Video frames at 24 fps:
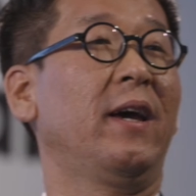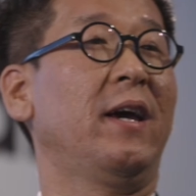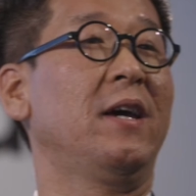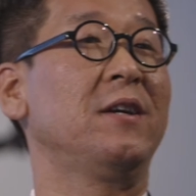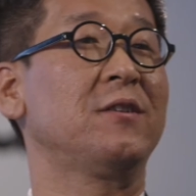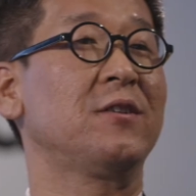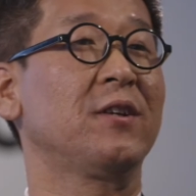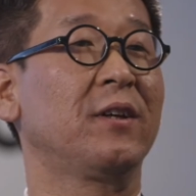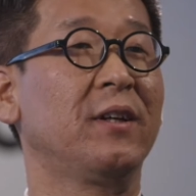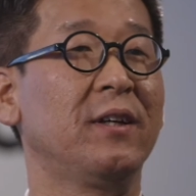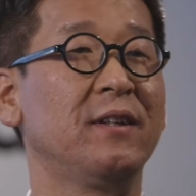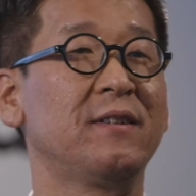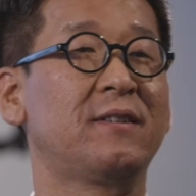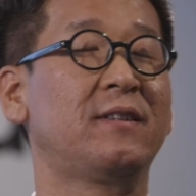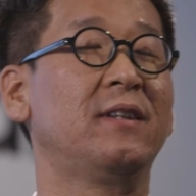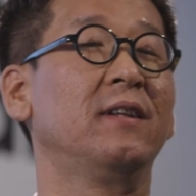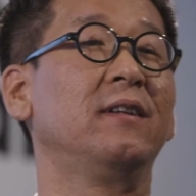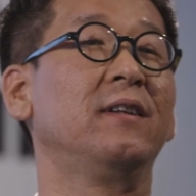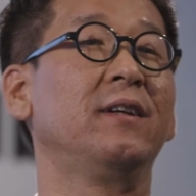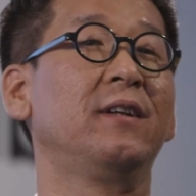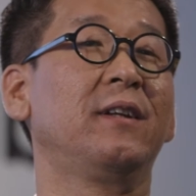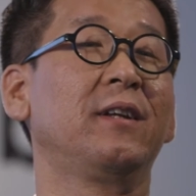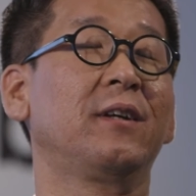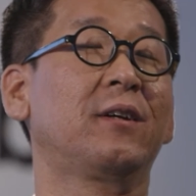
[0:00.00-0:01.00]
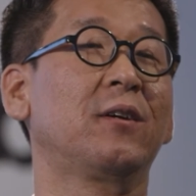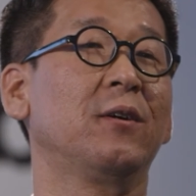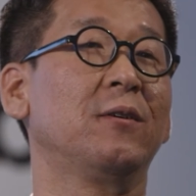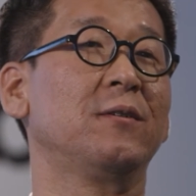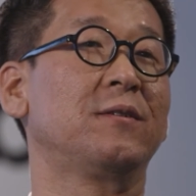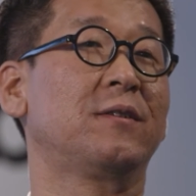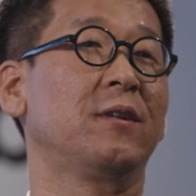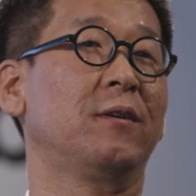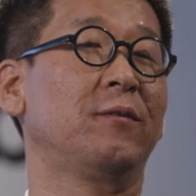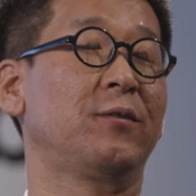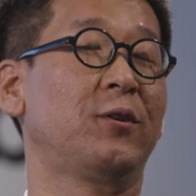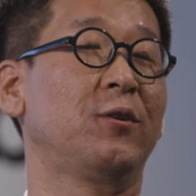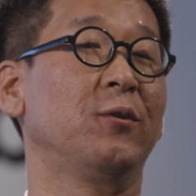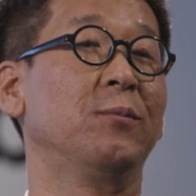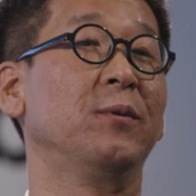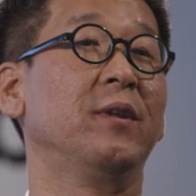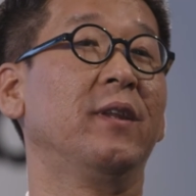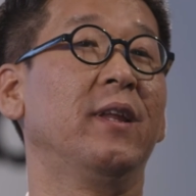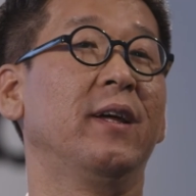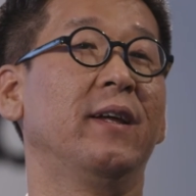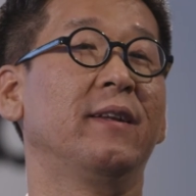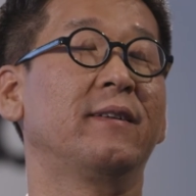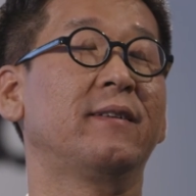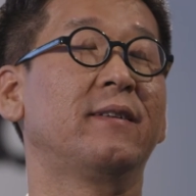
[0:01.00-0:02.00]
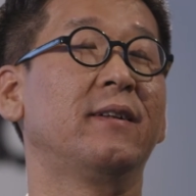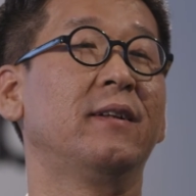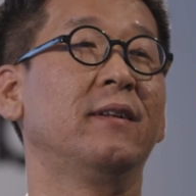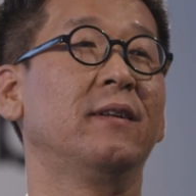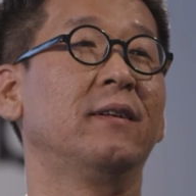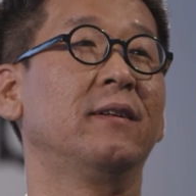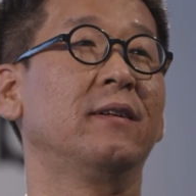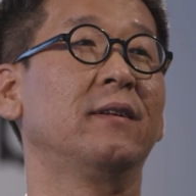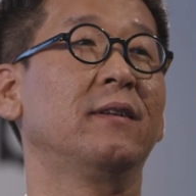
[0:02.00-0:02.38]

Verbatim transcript: Aging is the leading cause of human death.